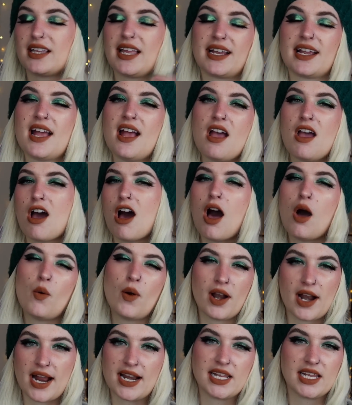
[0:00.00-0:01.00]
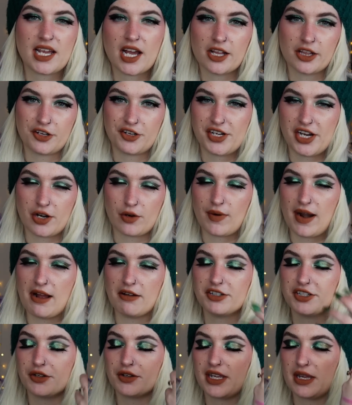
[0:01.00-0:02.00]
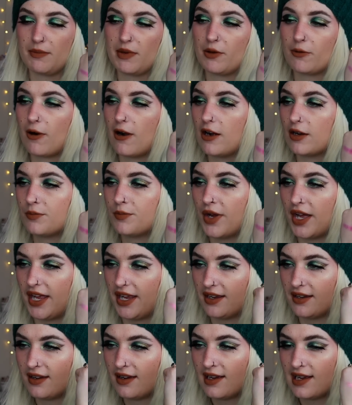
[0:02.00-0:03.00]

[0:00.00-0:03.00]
Like I'll wear any color year round, don't get me wrong, but